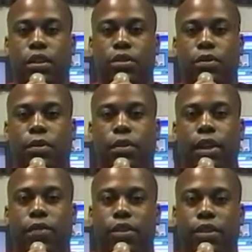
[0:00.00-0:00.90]
So we would
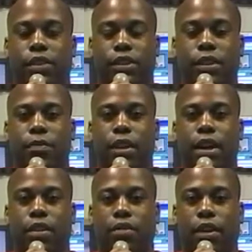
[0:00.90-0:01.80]
like for you to sit
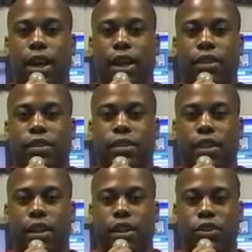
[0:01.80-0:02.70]
back, relax,
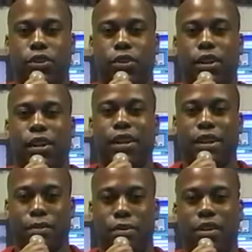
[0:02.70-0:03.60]
and enjoy
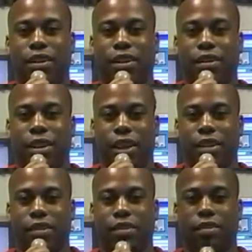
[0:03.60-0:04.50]
the program. Thank you.